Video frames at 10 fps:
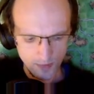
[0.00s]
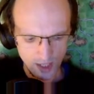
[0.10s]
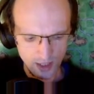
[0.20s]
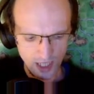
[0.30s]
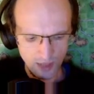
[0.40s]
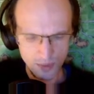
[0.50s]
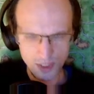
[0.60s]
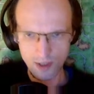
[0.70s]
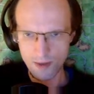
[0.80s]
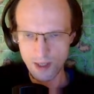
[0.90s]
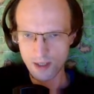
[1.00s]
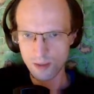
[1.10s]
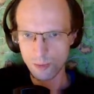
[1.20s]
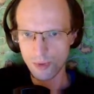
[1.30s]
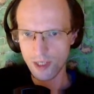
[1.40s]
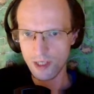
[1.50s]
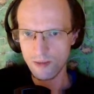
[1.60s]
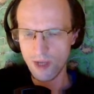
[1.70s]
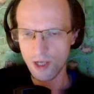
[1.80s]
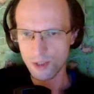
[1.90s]
games that they can play,
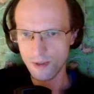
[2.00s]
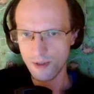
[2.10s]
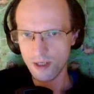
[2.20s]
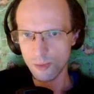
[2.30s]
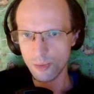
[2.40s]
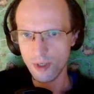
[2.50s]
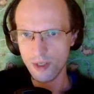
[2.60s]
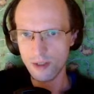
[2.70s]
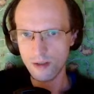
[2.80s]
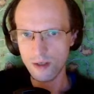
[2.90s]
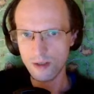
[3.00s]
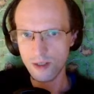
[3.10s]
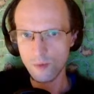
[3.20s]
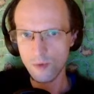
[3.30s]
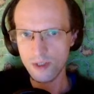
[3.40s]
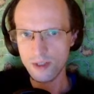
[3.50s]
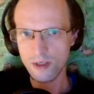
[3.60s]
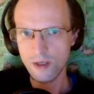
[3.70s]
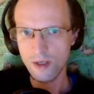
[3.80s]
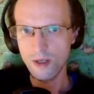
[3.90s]
matches that they can play and claim wins.
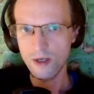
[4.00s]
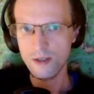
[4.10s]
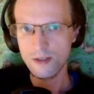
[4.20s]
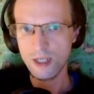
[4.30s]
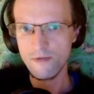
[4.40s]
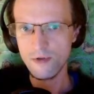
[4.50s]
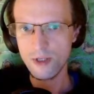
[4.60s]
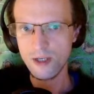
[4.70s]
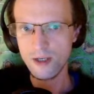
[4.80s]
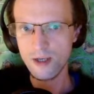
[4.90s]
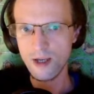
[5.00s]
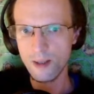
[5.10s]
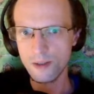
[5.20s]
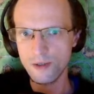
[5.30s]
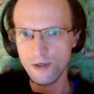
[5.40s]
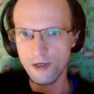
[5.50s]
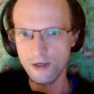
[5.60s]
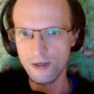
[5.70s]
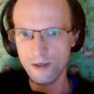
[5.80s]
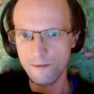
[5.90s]
Let's have a look at the calendar here.